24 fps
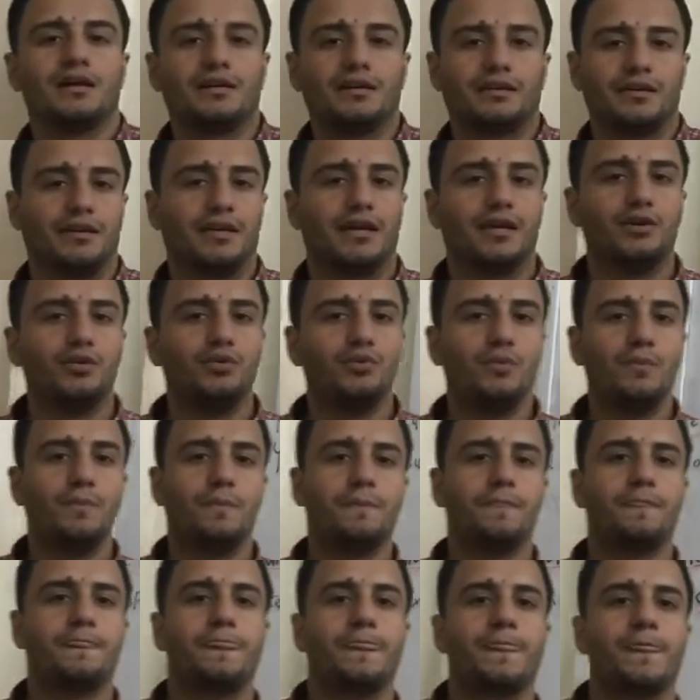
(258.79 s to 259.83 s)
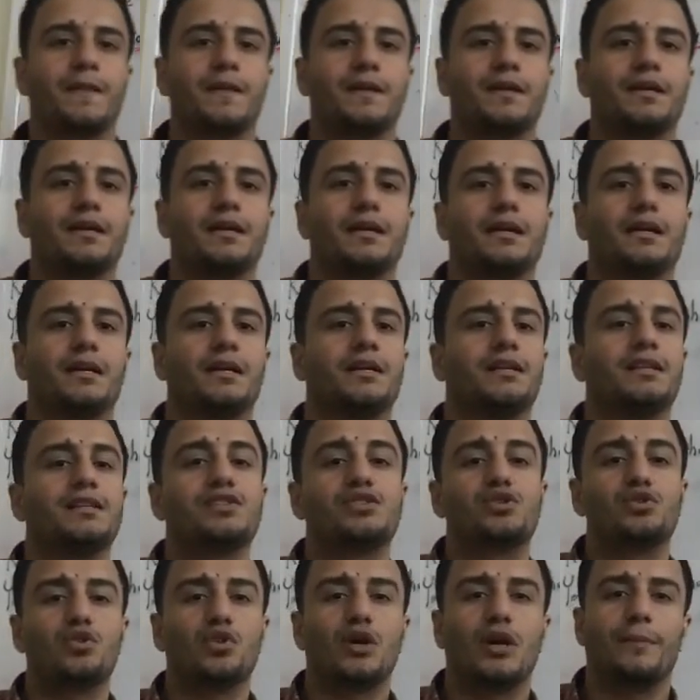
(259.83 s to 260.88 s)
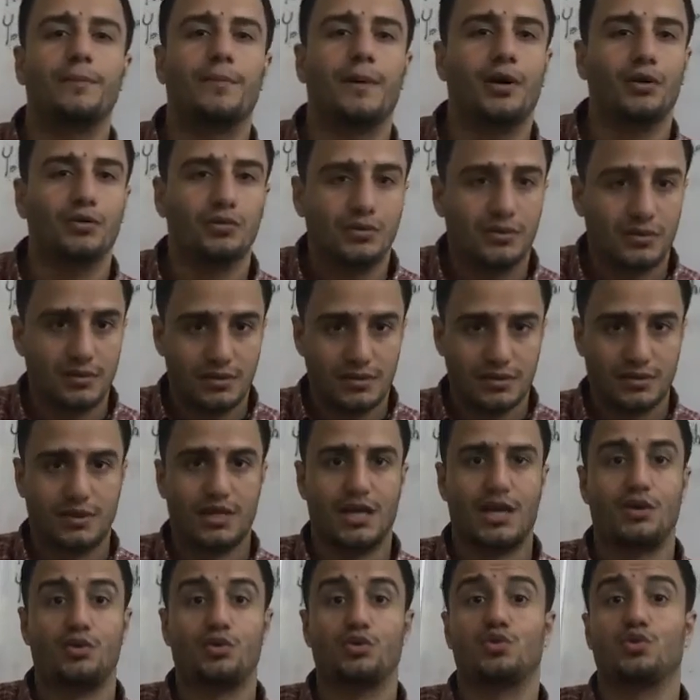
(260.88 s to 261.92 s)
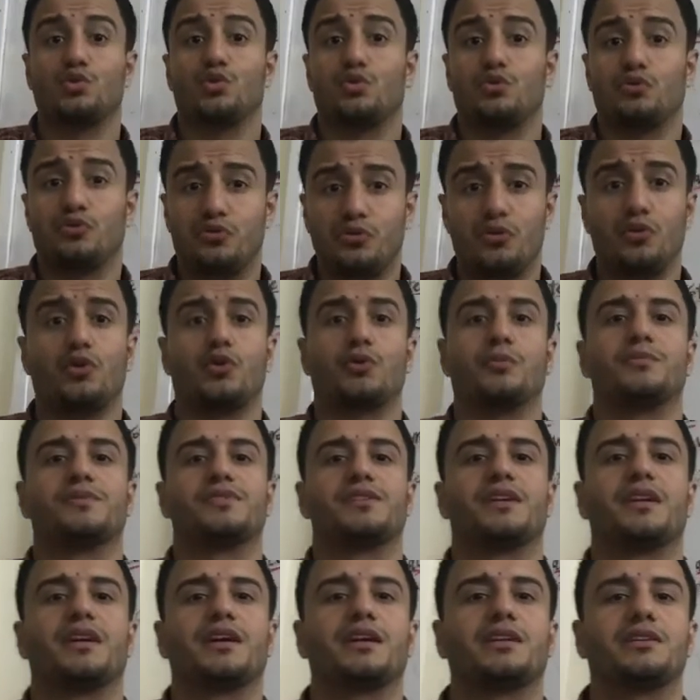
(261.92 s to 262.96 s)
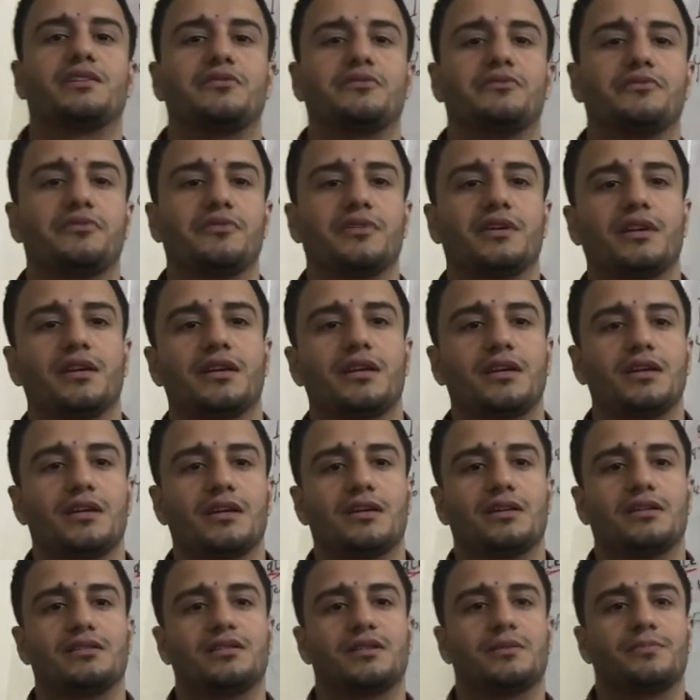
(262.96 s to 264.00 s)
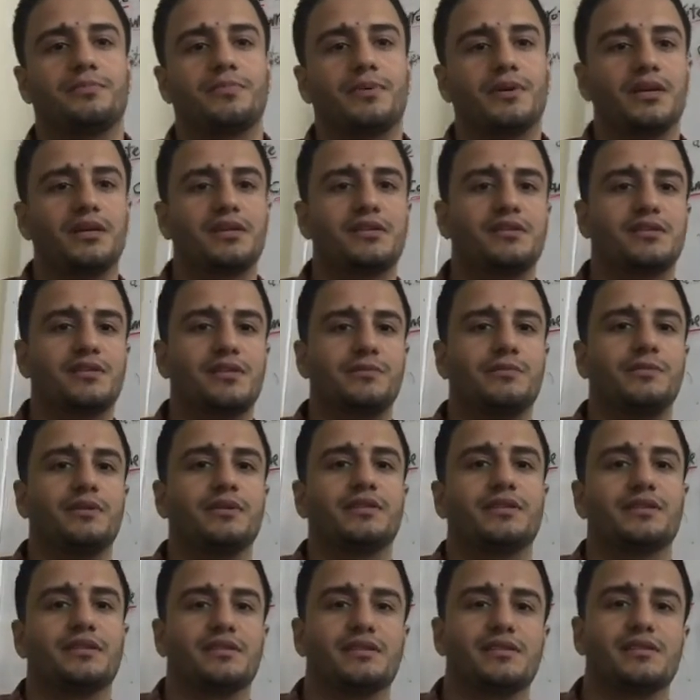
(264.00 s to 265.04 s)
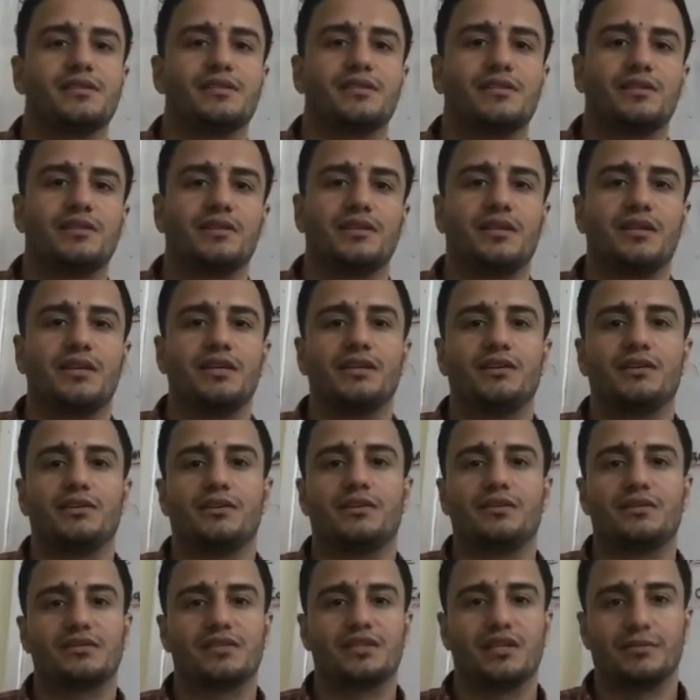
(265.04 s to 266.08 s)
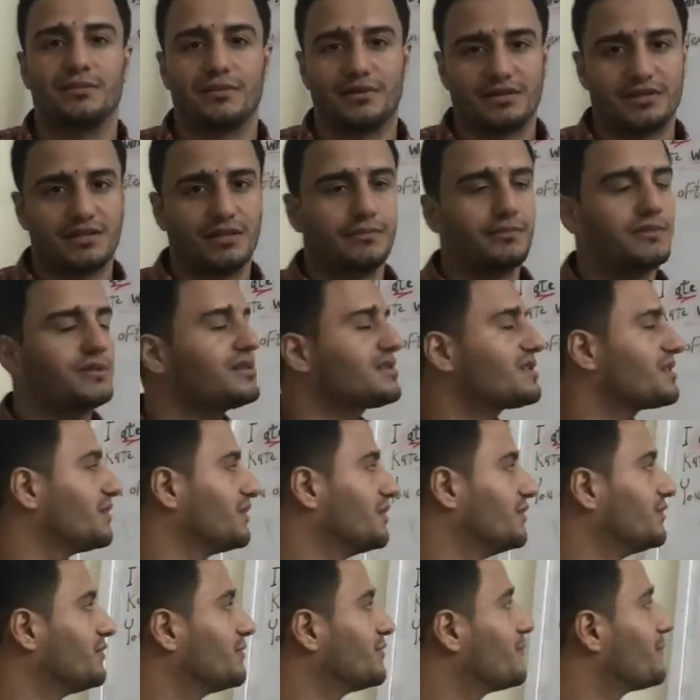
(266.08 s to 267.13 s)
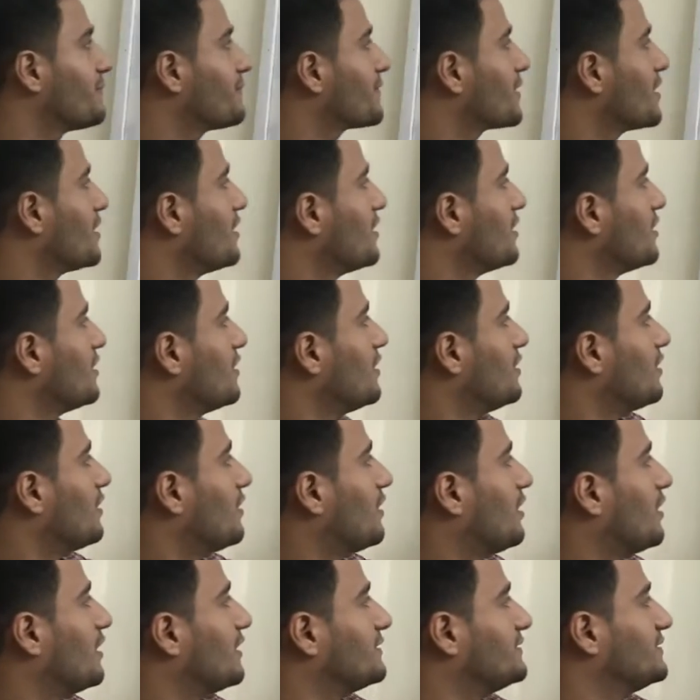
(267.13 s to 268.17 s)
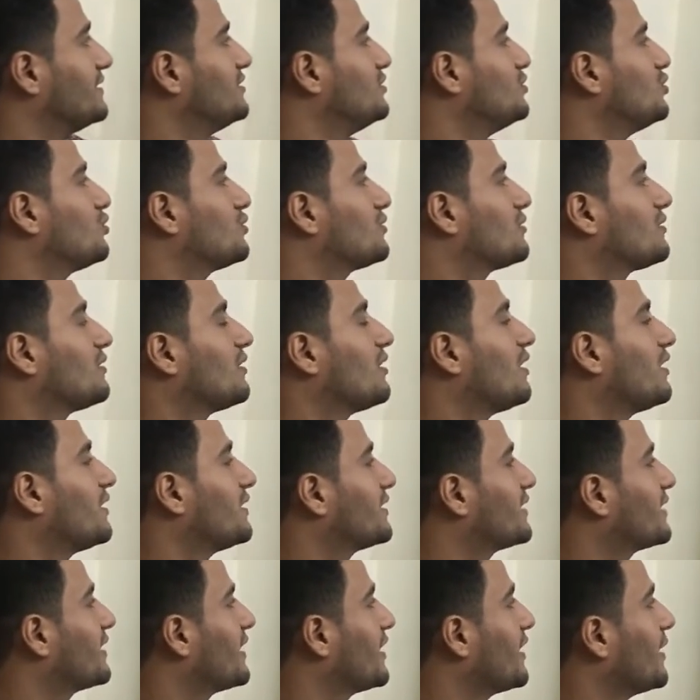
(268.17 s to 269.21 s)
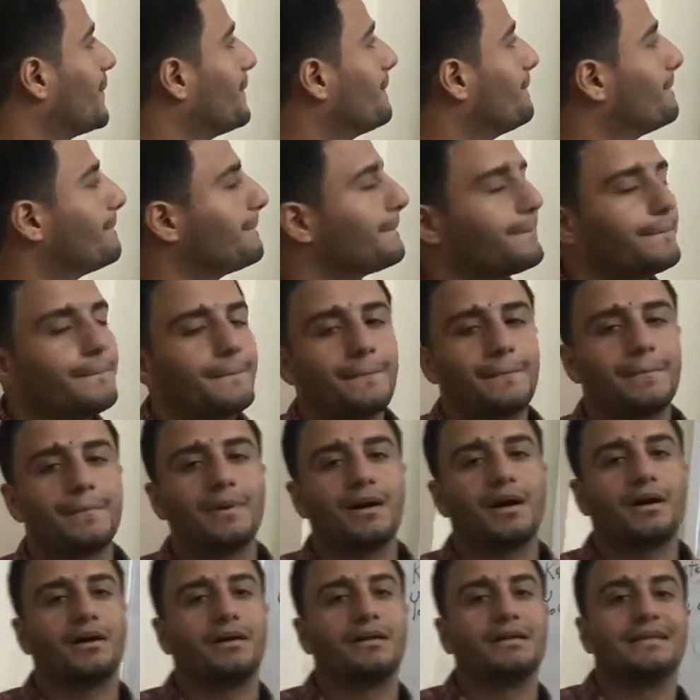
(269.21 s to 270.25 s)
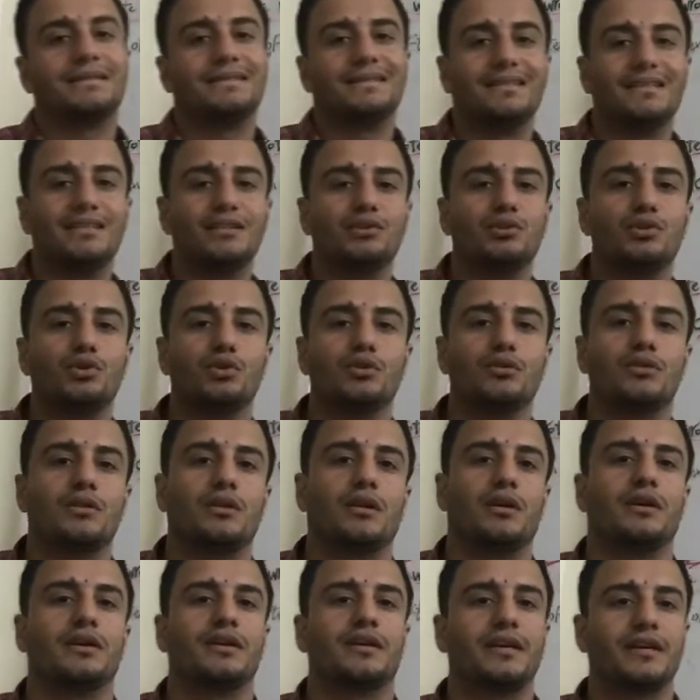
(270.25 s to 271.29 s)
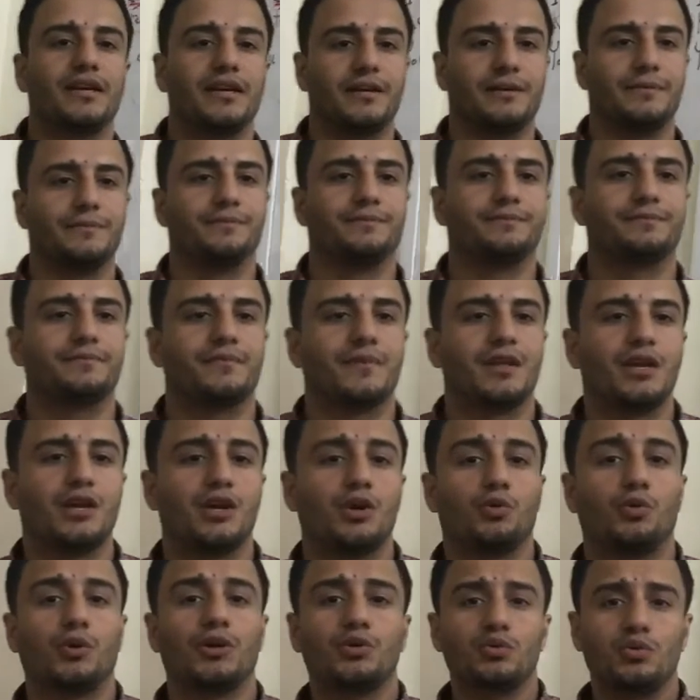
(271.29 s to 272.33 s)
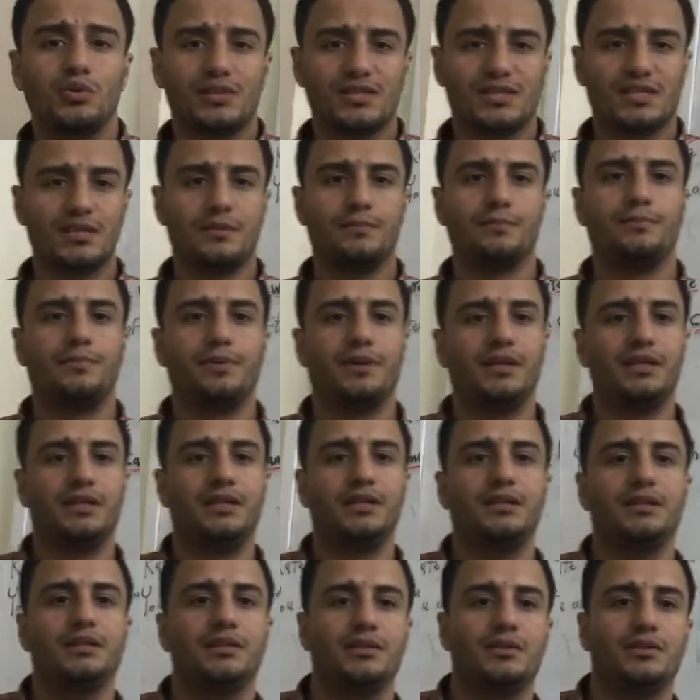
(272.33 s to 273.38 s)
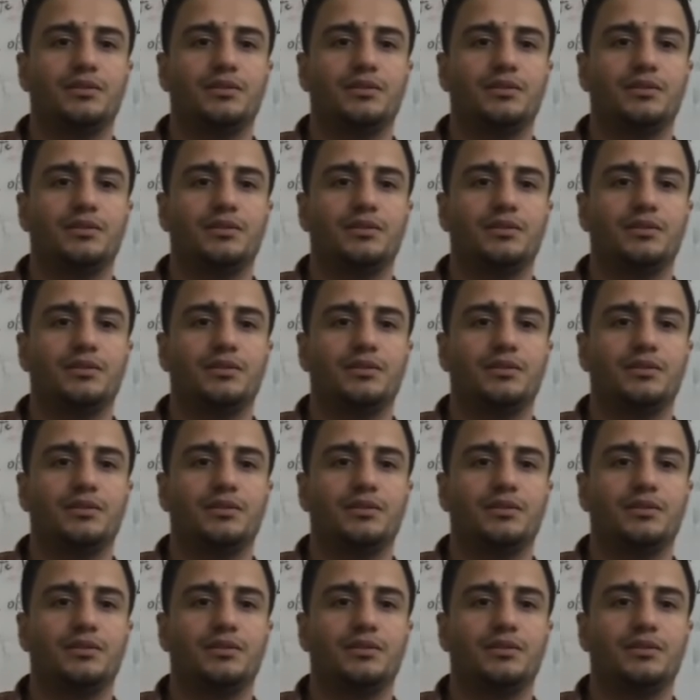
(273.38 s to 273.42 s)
Now, let's talk about how to form the negative in the past simple tense. Here are some examples here. I did not like him. I did not like him. What we simply